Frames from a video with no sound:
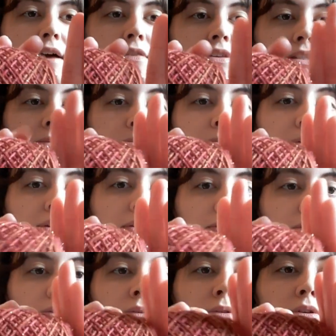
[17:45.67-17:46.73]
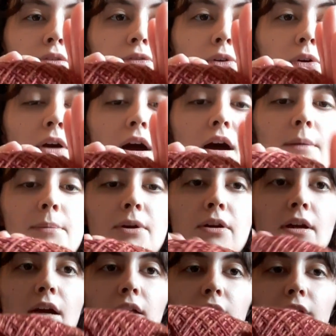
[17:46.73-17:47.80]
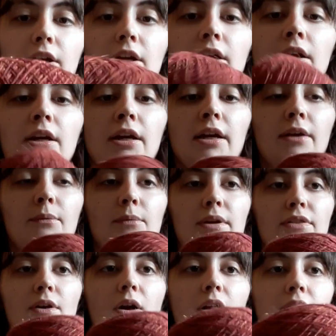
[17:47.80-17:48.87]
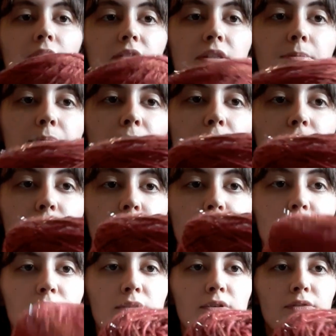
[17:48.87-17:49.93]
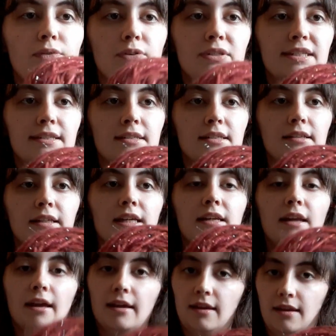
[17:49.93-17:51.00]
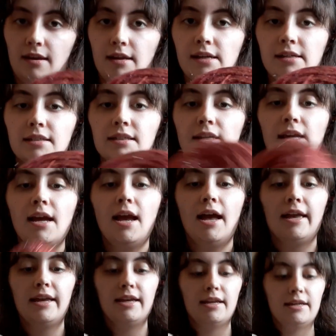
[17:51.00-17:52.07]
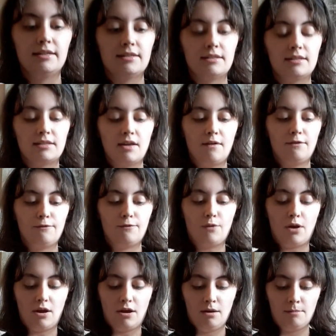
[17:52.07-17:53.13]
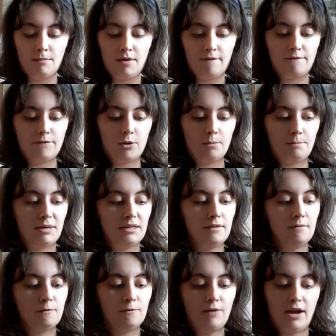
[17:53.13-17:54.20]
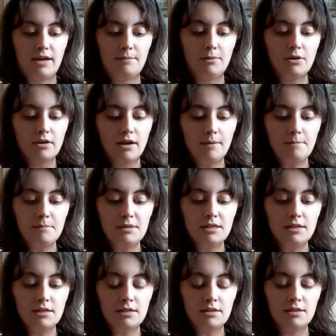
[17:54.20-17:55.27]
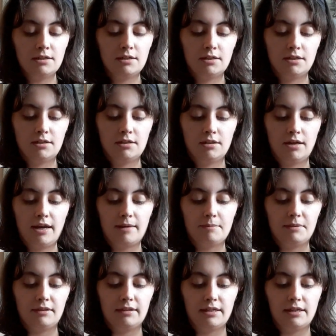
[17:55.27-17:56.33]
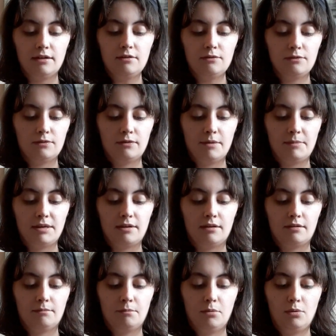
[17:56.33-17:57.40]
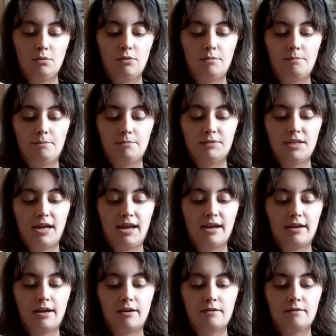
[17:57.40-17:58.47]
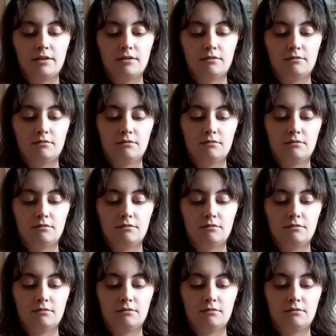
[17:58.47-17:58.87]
This beautiful copper color with all of this beautiful stellina in it is from Forbidden Fiber Company, I believe. Let me pull the tag out of it.